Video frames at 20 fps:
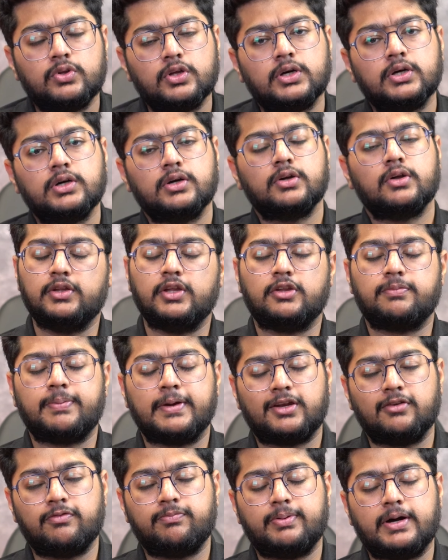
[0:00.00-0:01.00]
the
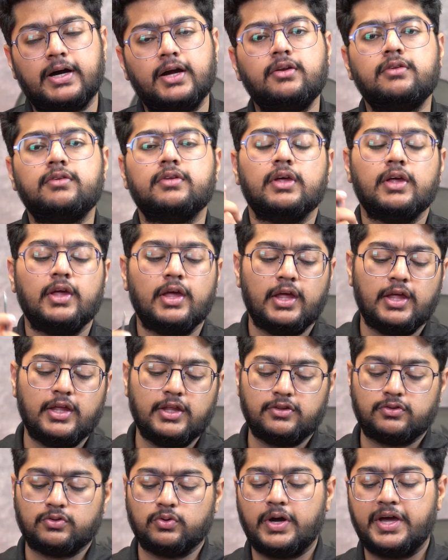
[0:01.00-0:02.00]
respective parts.
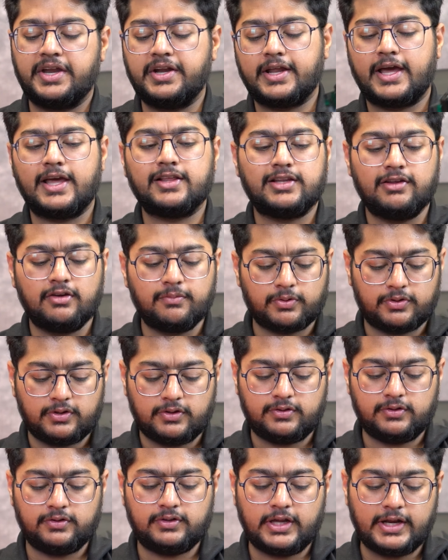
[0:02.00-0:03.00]
So our entire sleeving
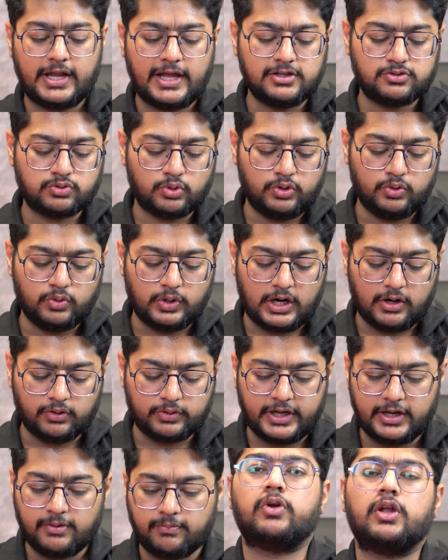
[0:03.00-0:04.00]
process is done. I'll show you how
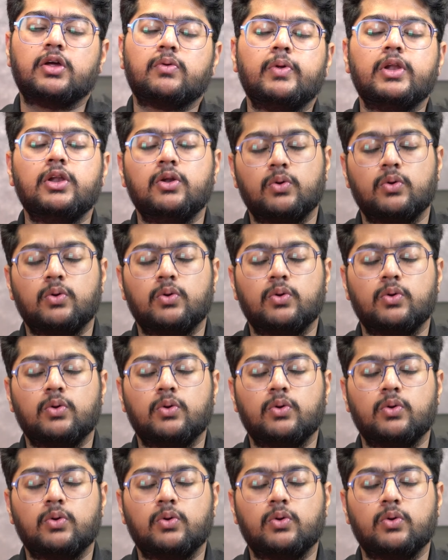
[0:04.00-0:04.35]
the end product will